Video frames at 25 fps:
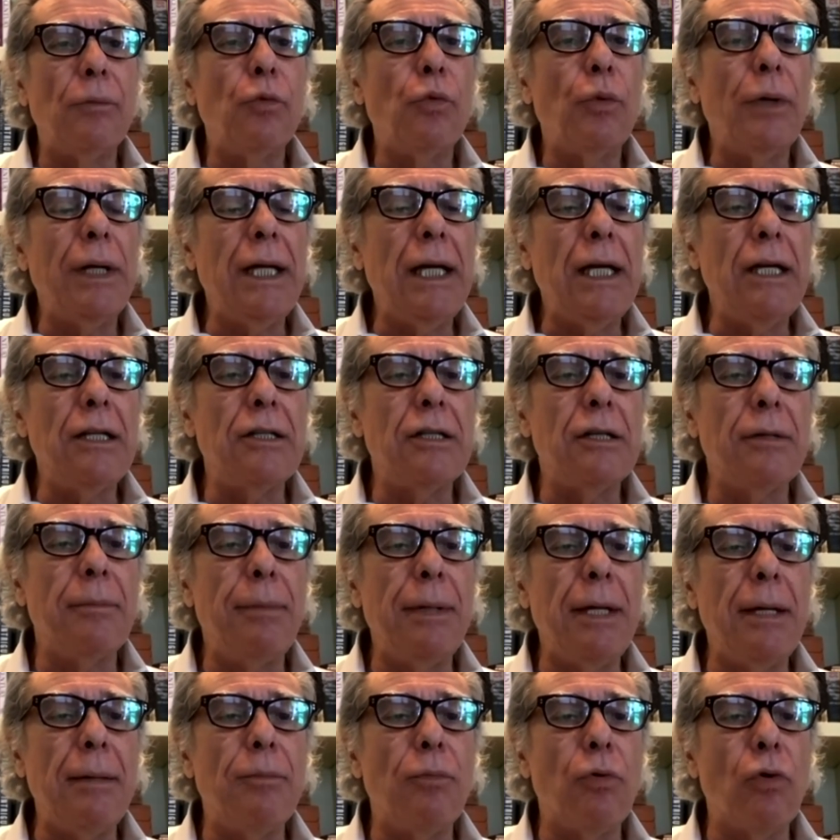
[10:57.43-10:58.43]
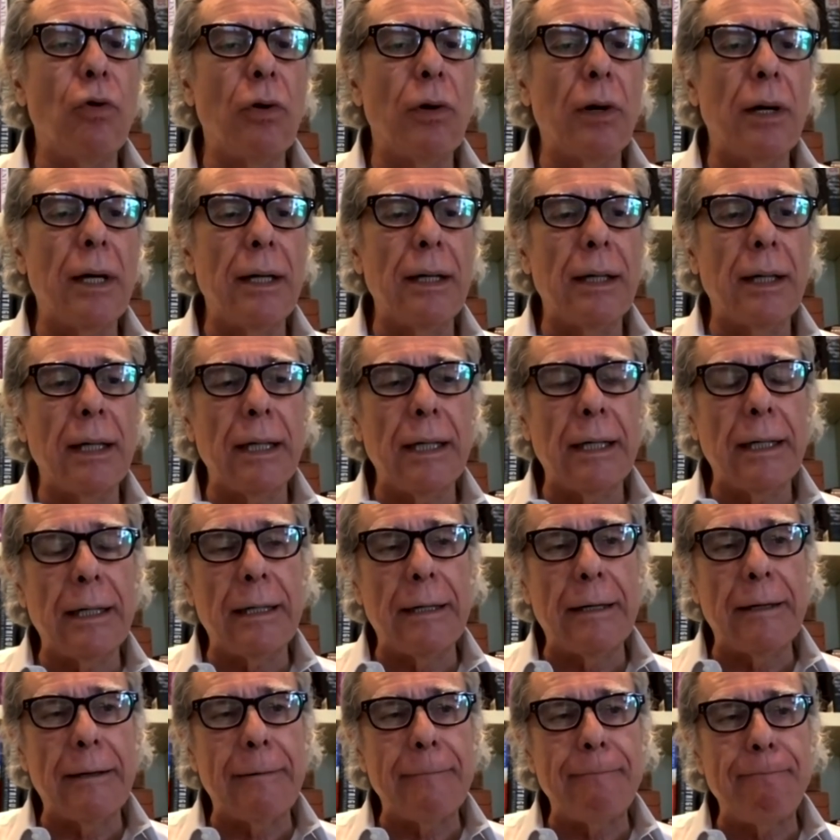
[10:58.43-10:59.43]
We need to be more
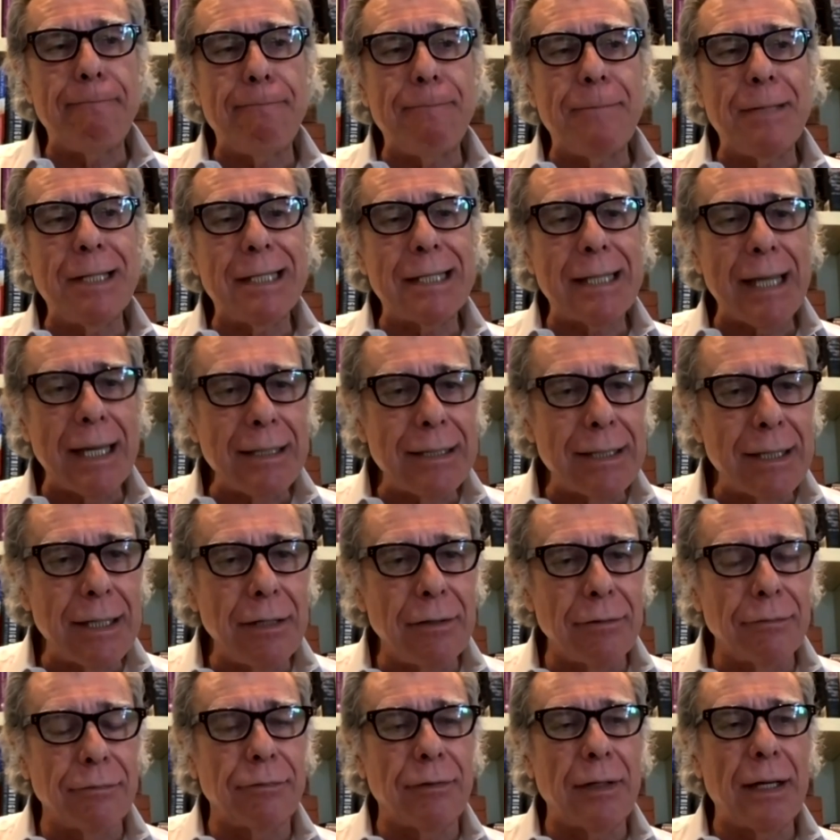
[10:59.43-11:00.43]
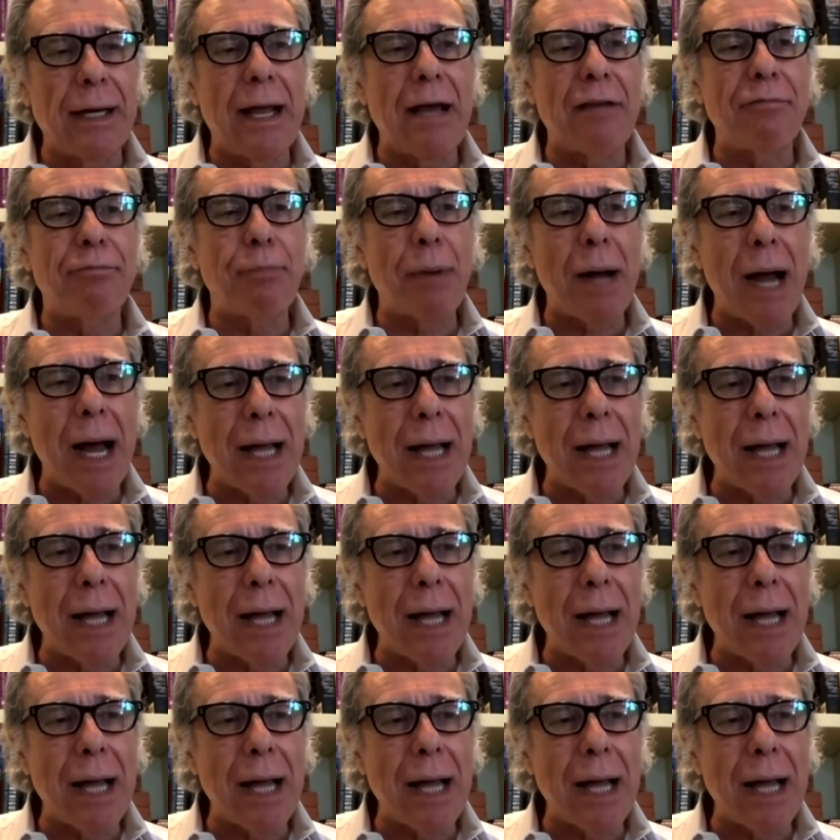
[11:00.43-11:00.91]
sensitive and have